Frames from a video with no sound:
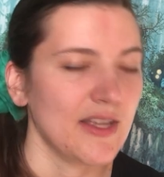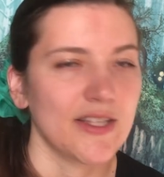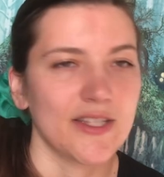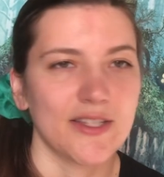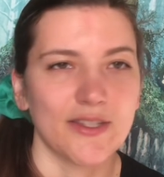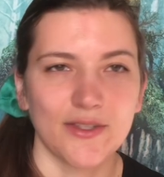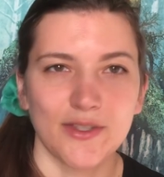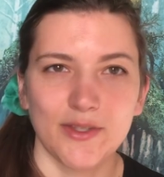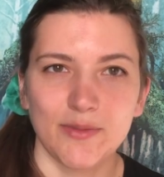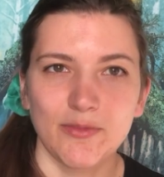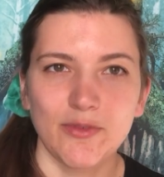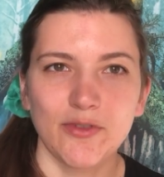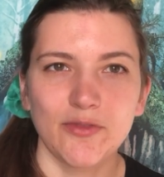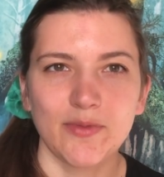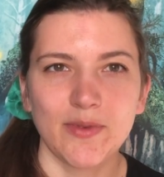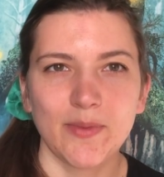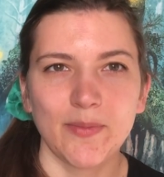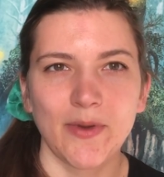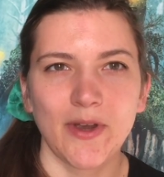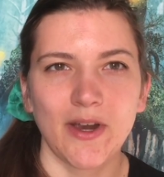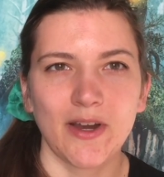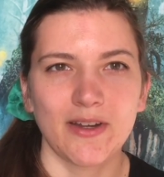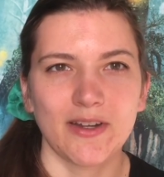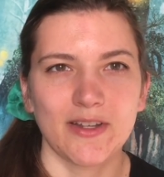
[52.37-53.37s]
So the
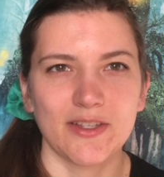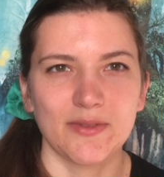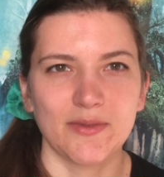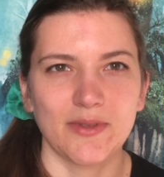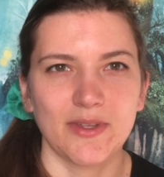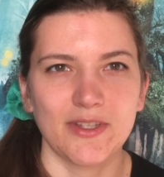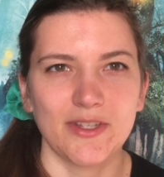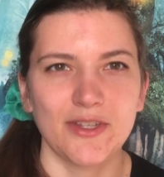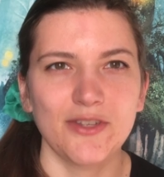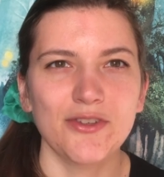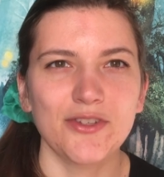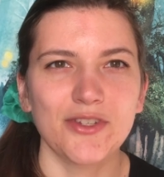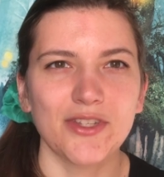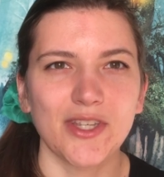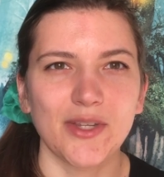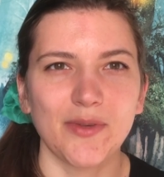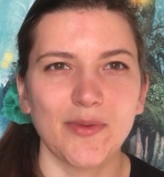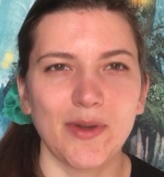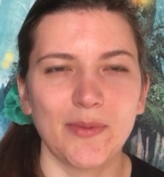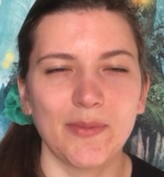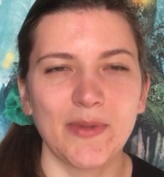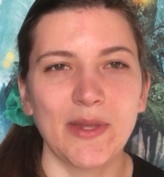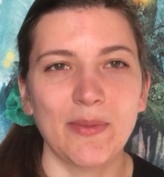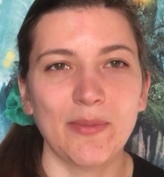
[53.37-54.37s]
movement part is usually
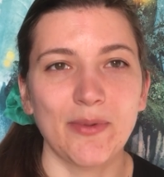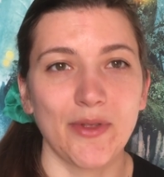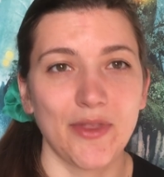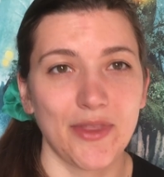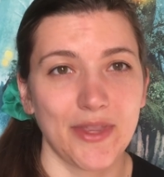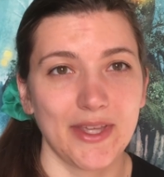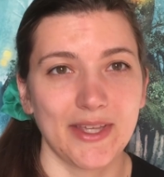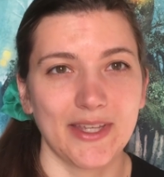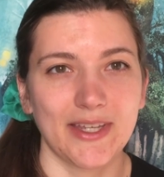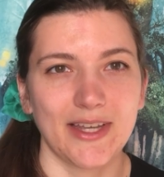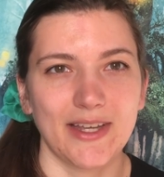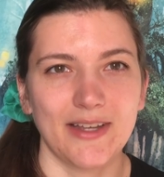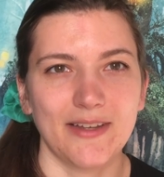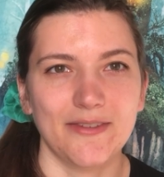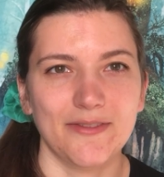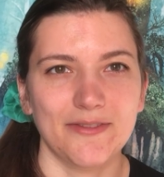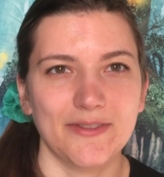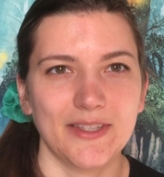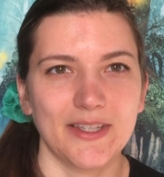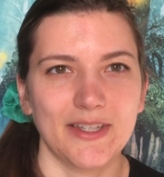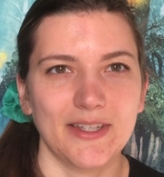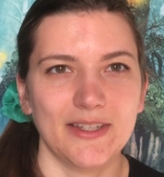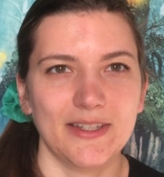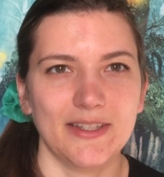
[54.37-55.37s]
what people think of,
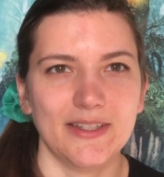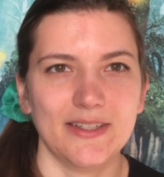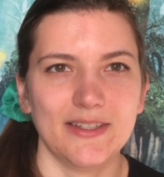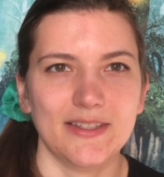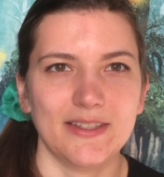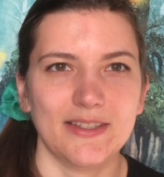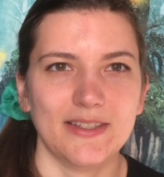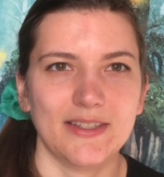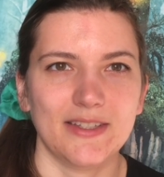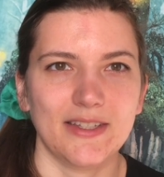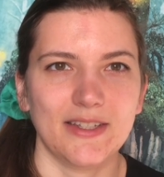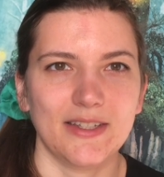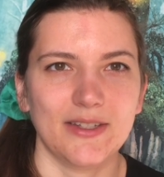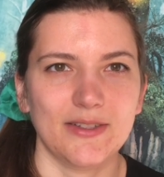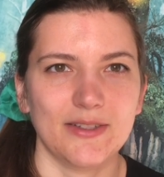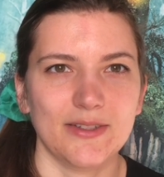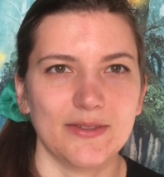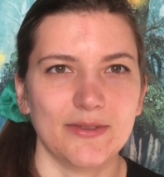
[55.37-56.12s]
the